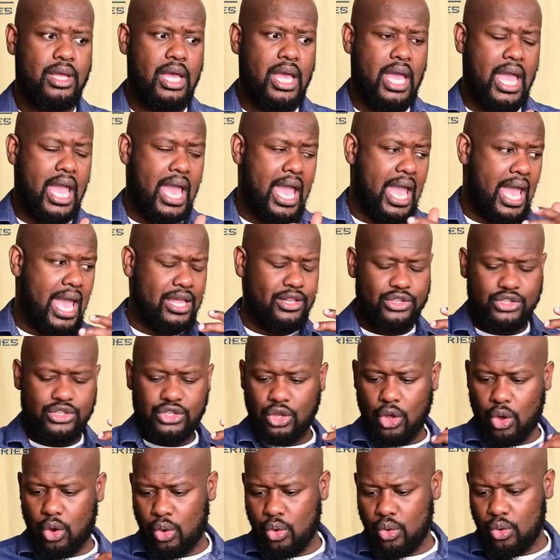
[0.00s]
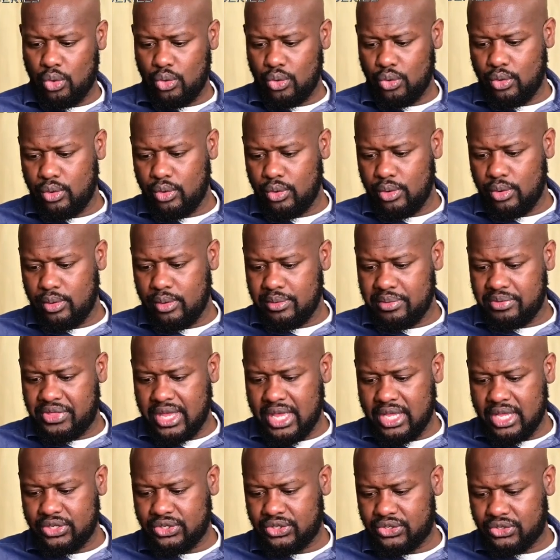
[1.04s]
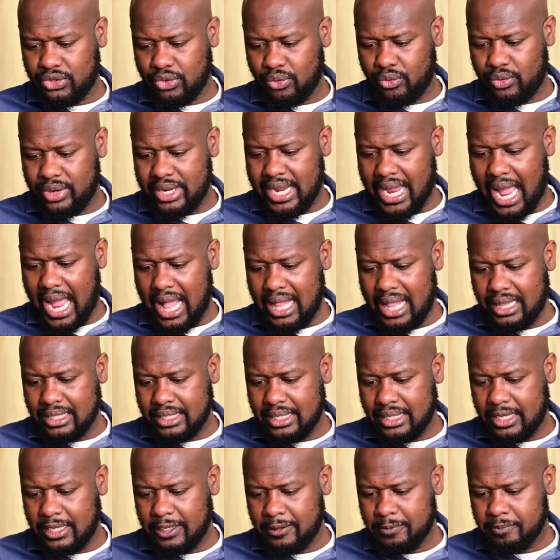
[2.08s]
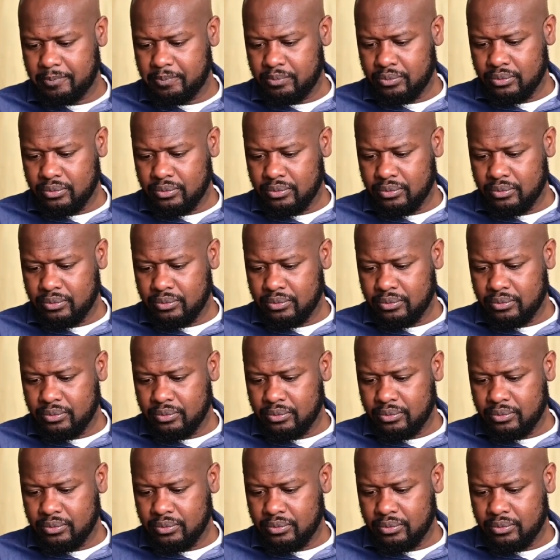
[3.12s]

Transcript: And so this reality